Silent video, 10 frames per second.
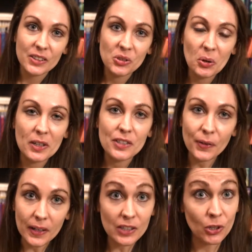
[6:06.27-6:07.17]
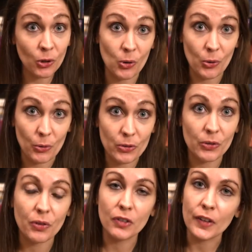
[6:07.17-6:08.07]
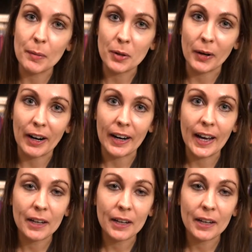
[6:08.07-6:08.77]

So as far as goals for February,